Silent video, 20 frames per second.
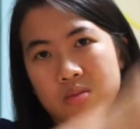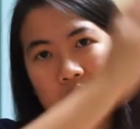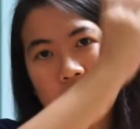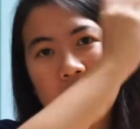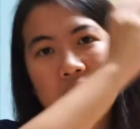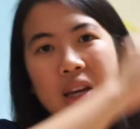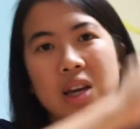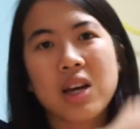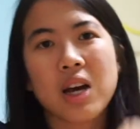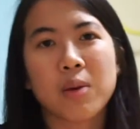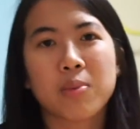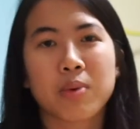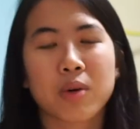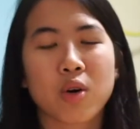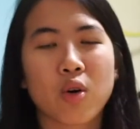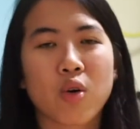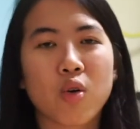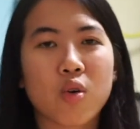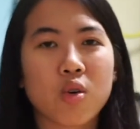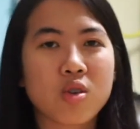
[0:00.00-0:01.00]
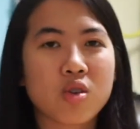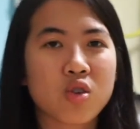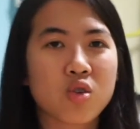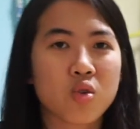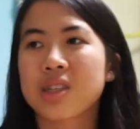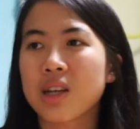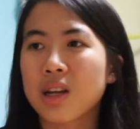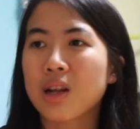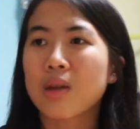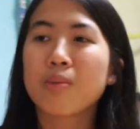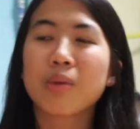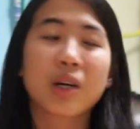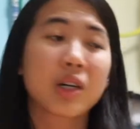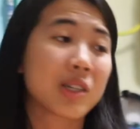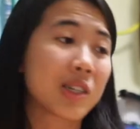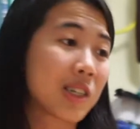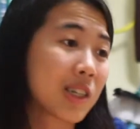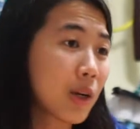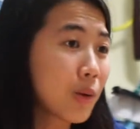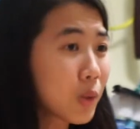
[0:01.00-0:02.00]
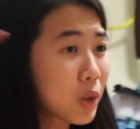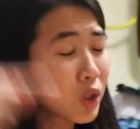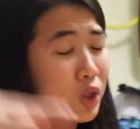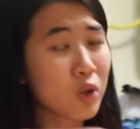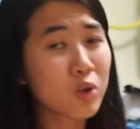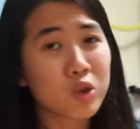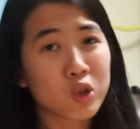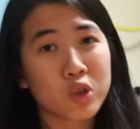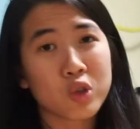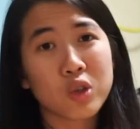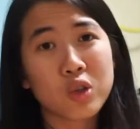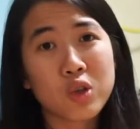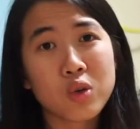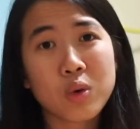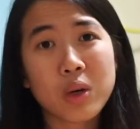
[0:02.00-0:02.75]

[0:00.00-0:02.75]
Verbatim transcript: Taking up a course or studying because someone told you to do